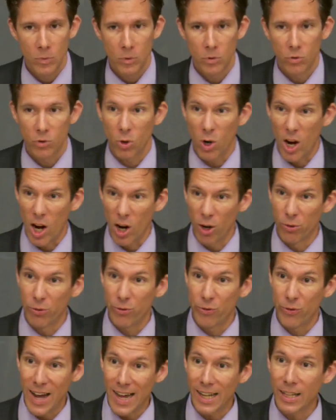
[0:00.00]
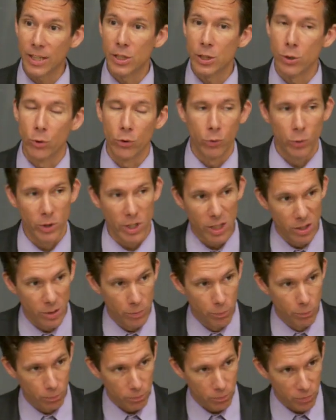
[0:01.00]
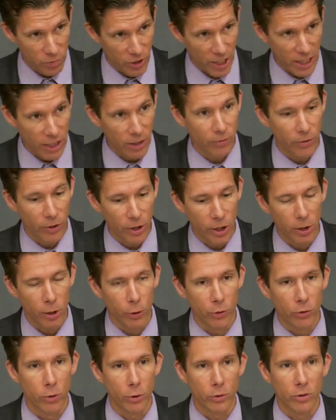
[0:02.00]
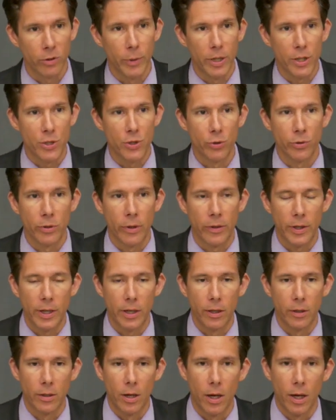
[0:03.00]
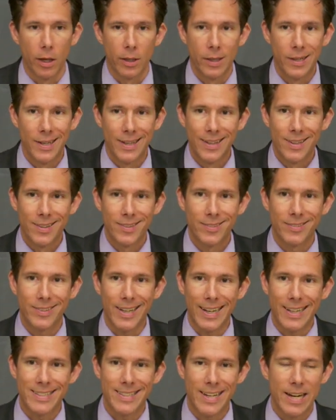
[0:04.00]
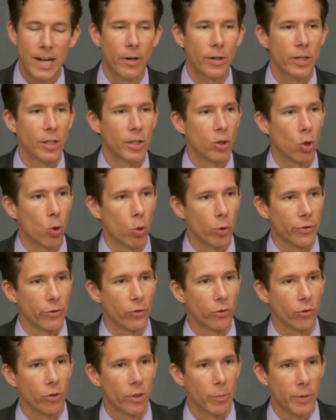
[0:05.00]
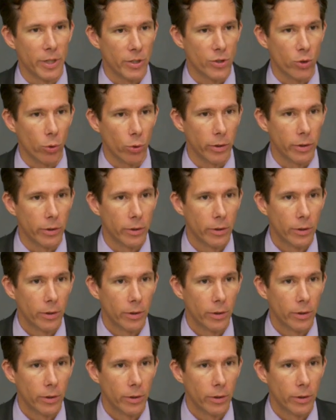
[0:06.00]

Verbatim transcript: So, our values, we need to take a very close look to make sure that they are not sectarian or discriminatory